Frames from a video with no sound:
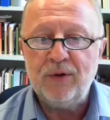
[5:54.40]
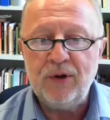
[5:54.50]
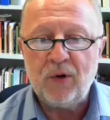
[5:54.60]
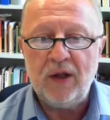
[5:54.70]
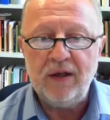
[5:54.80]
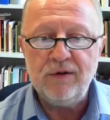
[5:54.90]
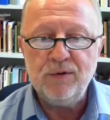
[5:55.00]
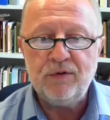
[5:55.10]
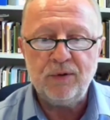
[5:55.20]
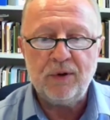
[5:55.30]
you can
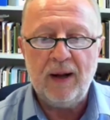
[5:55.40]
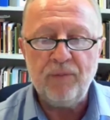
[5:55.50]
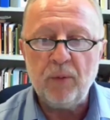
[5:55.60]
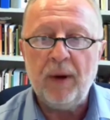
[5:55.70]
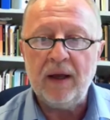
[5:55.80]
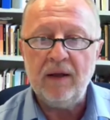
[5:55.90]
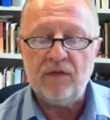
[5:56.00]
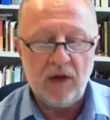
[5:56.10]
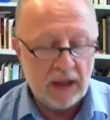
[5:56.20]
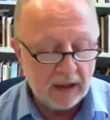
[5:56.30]
use to come to
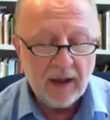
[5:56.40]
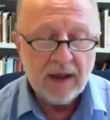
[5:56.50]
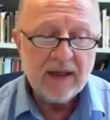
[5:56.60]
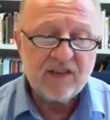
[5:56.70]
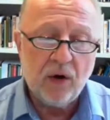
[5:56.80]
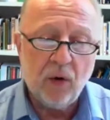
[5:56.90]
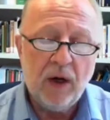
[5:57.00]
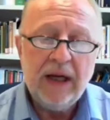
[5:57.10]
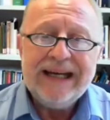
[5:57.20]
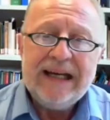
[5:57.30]
Mariazell. So
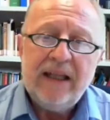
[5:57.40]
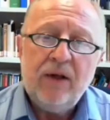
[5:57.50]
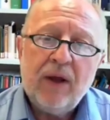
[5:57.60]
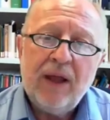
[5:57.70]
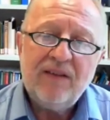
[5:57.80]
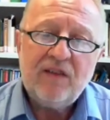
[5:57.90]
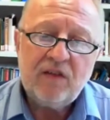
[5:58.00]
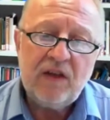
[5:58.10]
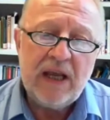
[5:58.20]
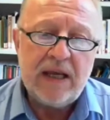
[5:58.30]
you can
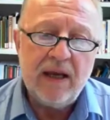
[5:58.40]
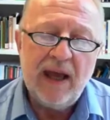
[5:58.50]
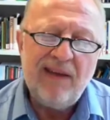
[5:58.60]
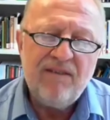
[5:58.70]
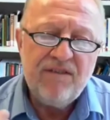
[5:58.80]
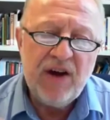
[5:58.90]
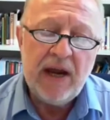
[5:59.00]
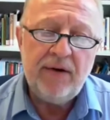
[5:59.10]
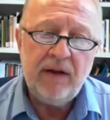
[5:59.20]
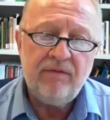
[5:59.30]
see a
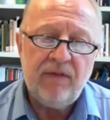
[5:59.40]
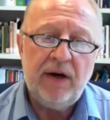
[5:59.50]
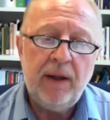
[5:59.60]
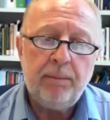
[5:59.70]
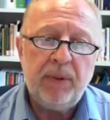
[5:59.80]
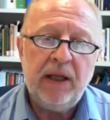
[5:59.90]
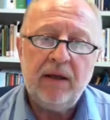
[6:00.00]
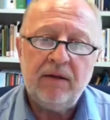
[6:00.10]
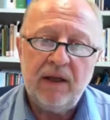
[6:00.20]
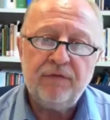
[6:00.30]
very, very
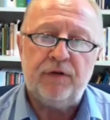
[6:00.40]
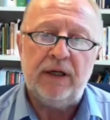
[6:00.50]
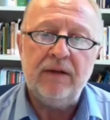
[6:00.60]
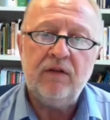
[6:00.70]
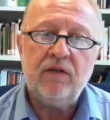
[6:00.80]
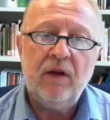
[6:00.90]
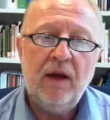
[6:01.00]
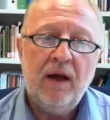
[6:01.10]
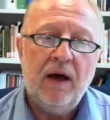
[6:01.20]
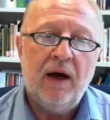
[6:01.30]
big difference
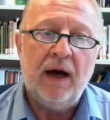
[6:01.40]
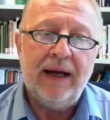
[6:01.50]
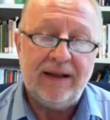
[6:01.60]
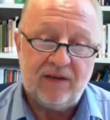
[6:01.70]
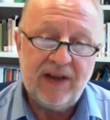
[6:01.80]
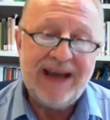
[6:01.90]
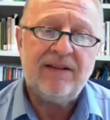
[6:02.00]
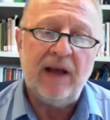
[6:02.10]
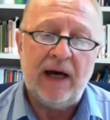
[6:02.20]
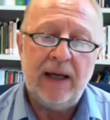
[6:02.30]
at
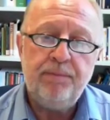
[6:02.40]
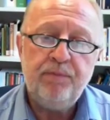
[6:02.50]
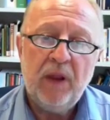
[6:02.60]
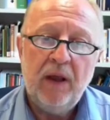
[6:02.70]
that time